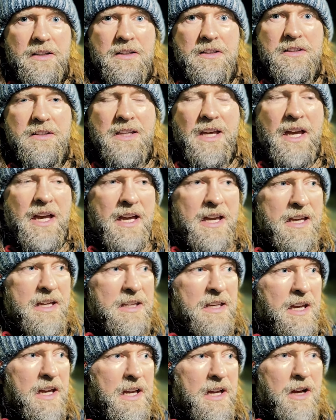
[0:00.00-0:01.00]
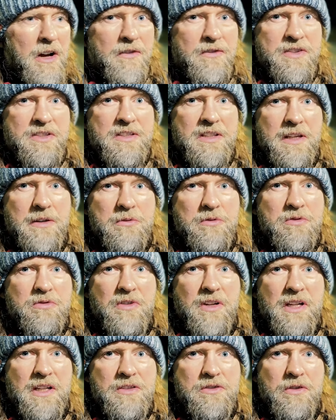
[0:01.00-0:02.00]
Yeah, obviously it was a
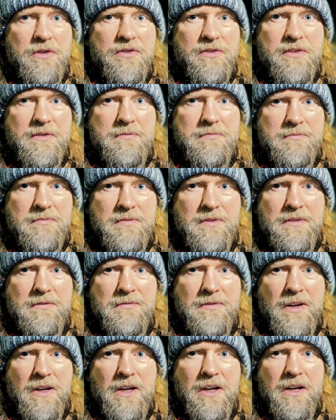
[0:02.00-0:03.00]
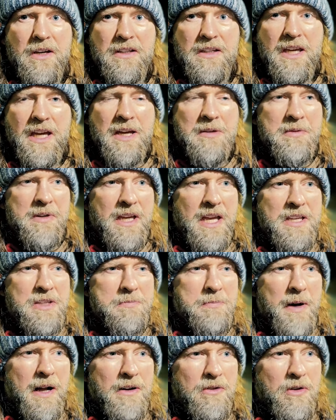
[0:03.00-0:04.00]
really tough game
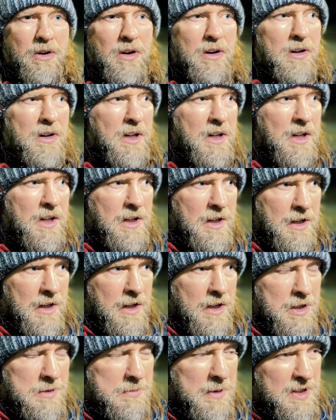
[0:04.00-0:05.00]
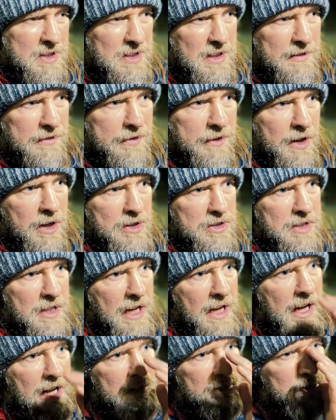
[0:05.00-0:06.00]
against Barrow, especially at first
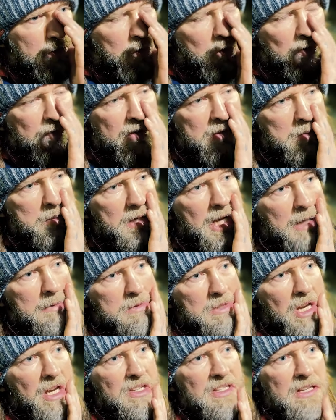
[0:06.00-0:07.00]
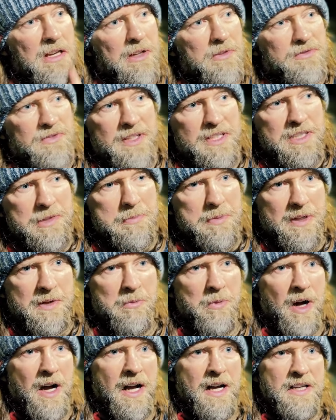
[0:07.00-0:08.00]
half. I don't think we helped ourselves
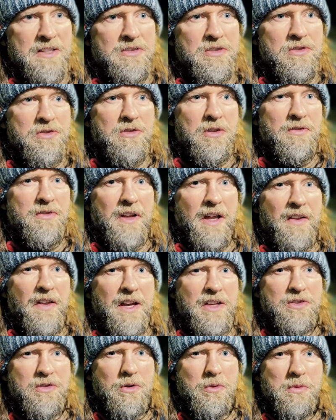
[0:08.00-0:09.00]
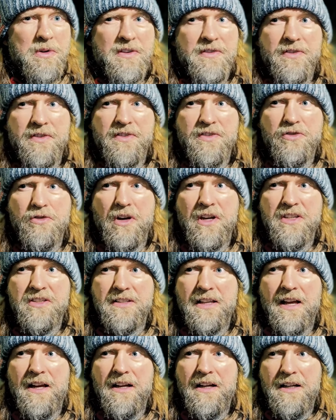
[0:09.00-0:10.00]
discipline wise and stuff like that, so we've addressed
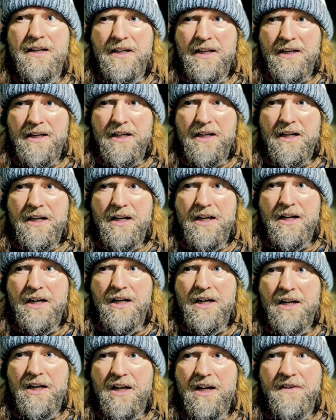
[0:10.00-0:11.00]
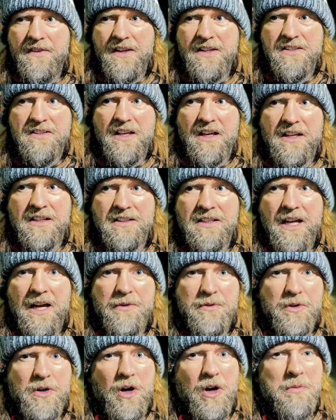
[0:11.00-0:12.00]
that. And then second
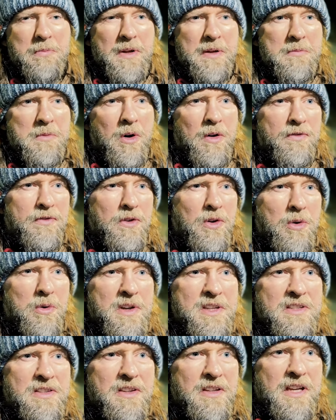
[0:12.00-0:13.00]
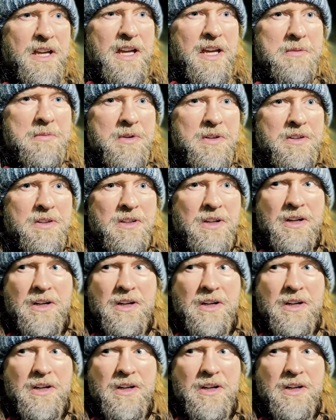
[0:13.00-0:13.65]
half, we got a bit more flow into the game and